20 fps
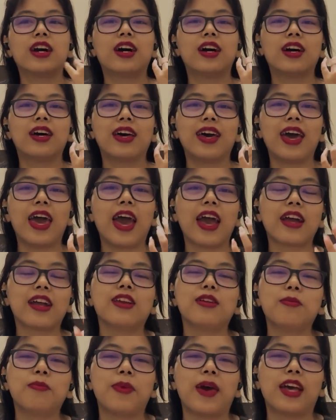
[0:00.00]
a
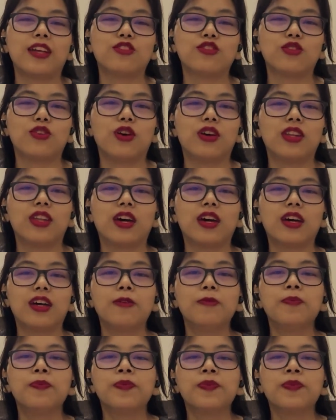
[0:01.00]
acne patch on her